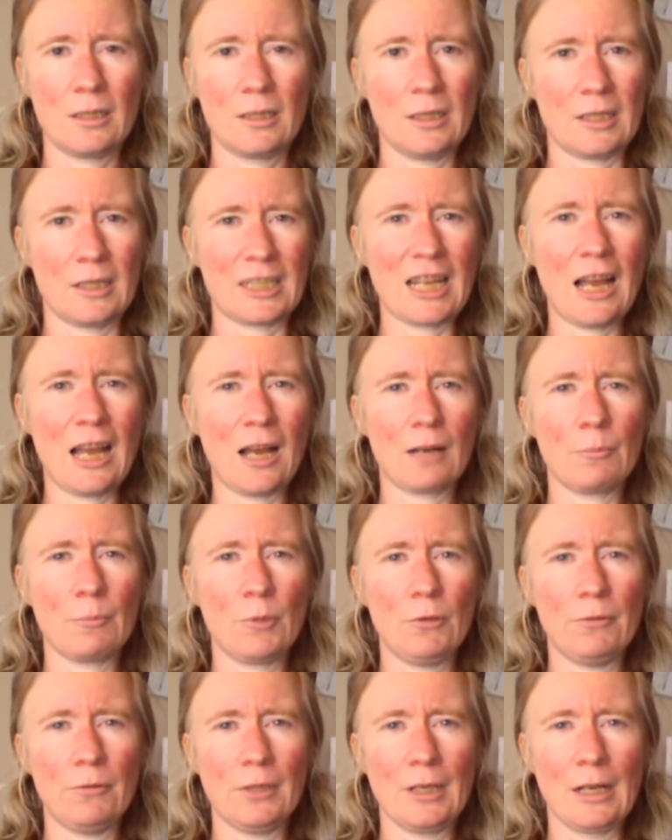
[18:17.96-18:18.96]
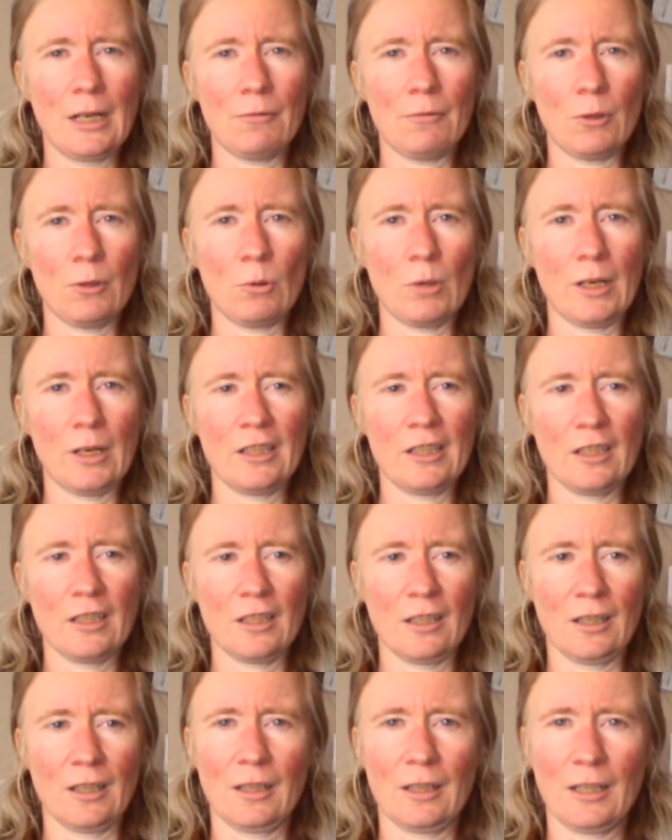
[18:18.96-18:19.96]
your tongue moving everywhere,
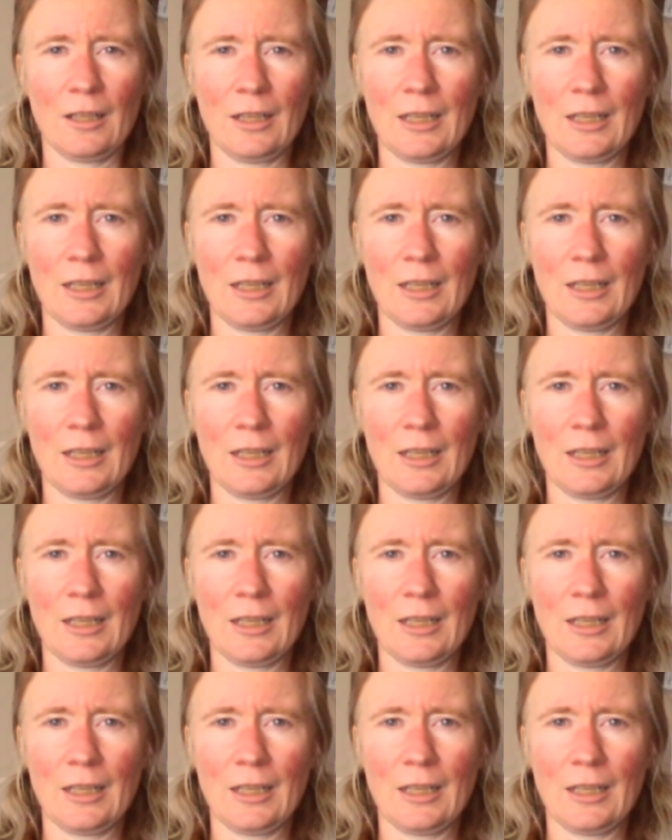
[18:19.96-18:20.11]
your